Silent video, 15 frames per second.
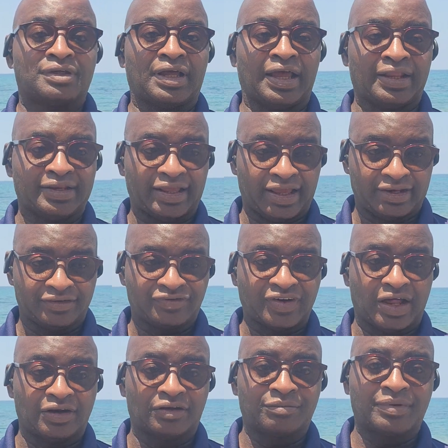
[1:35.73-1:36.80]
and then
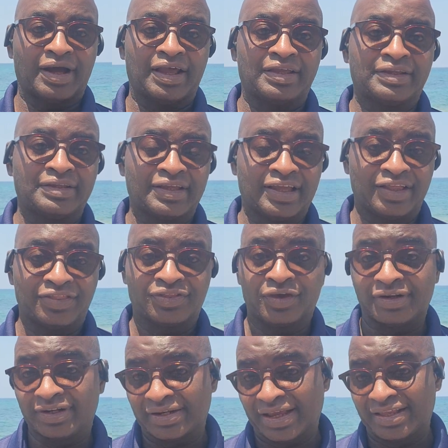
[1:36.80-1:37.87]
followed by a
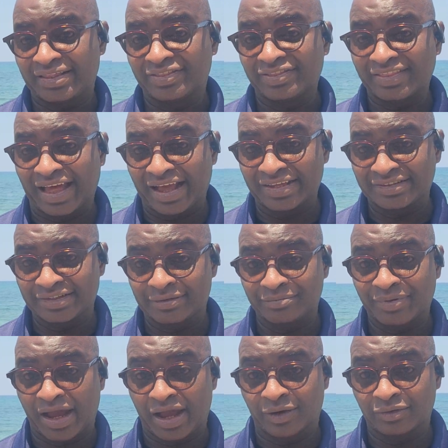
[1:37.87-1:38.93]
39,000
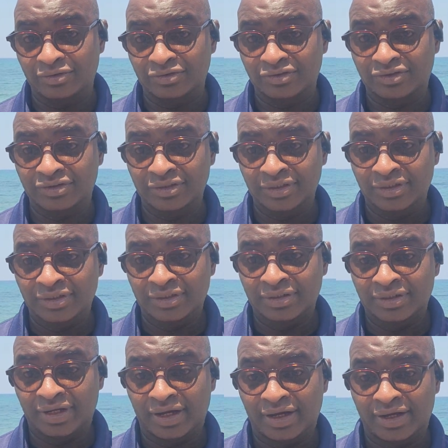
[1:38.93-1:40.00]
pounds
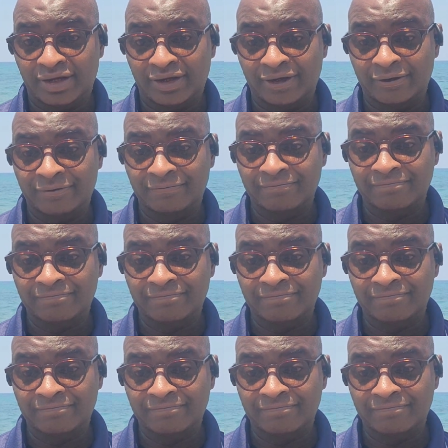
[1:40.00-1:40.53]
uh,